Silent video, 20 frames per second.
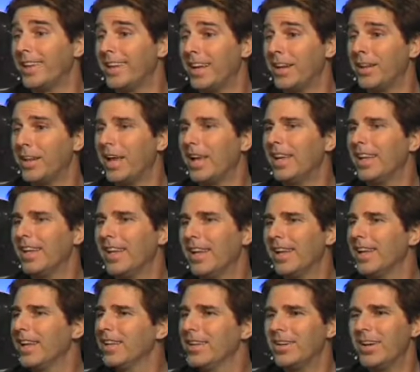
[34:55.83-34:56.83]
They, they,
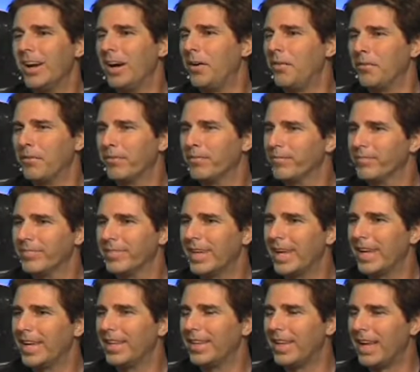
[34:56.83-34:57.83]
no,
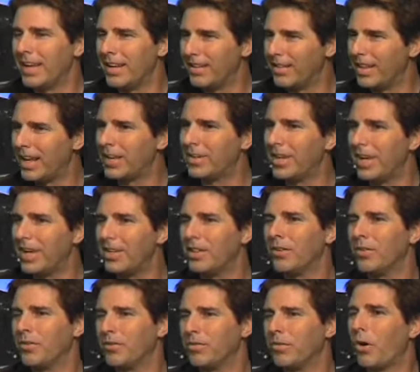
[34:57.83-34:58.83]
they, they, they tend
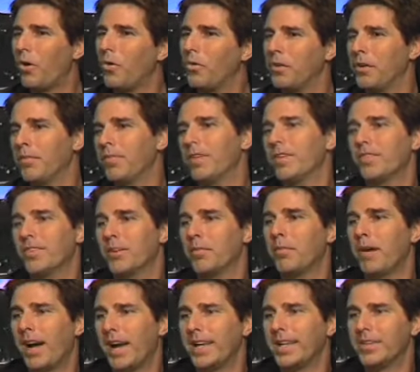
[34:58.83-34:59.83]
to hold their physical
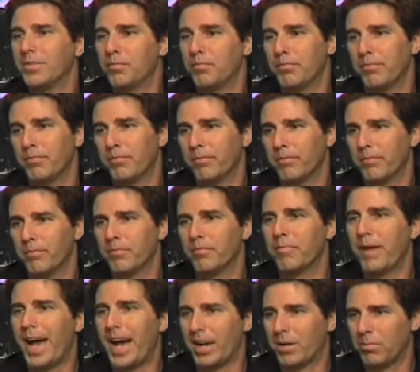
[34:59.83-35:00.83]
bodies
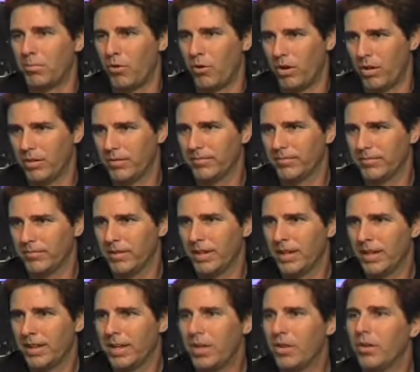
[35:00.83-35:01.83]
back more.
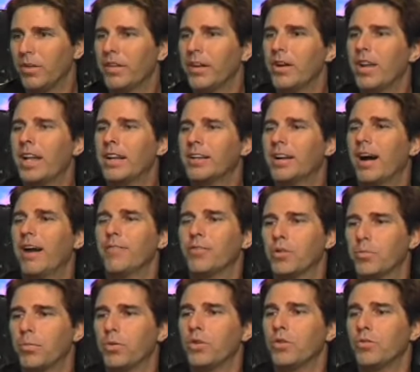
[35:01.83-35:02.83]
They don't, they're not
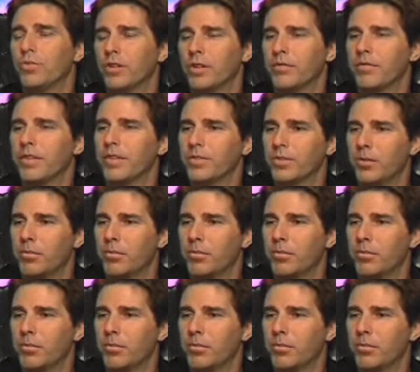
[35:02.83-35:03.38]
comfortable using their physical